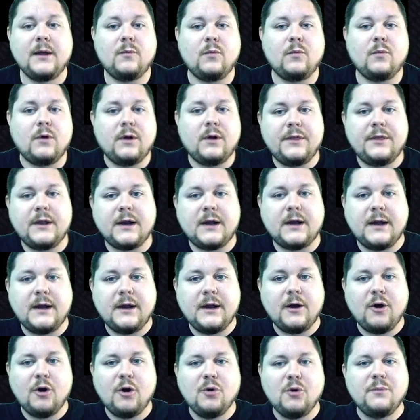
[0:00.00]
One that I
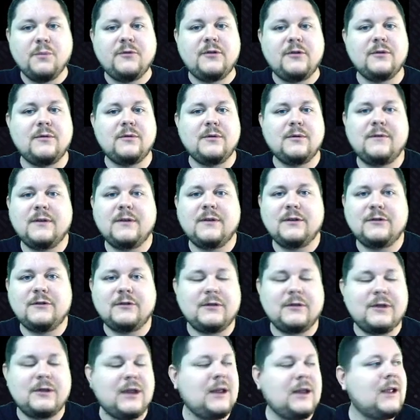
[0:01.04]
hope to
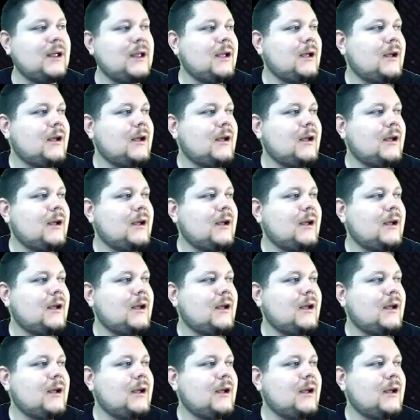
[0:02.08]
eventually